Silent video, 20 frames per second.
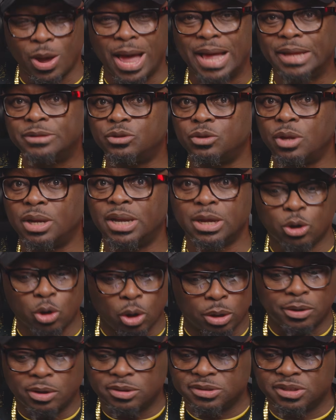hands on it.
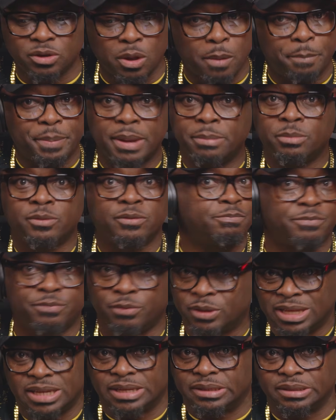Godox did not pay me
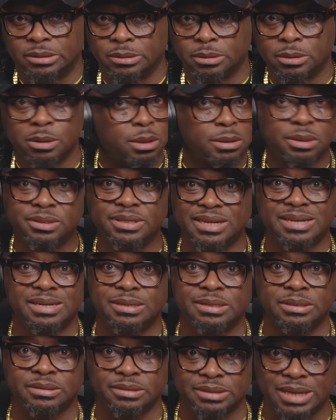for this. They
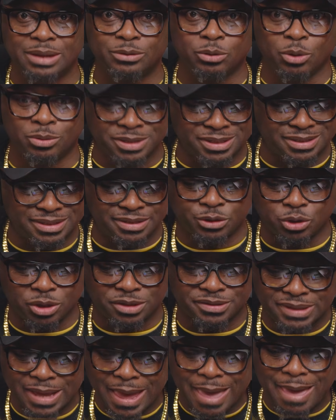didn't at all. This is
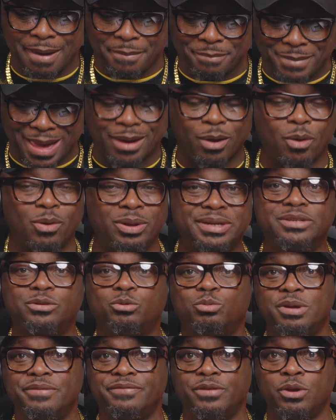just my
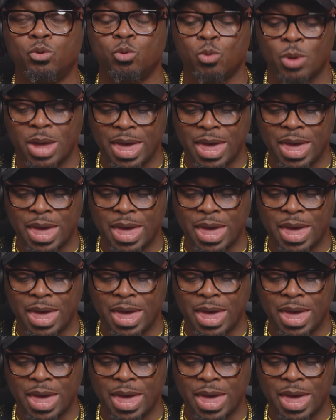honest review.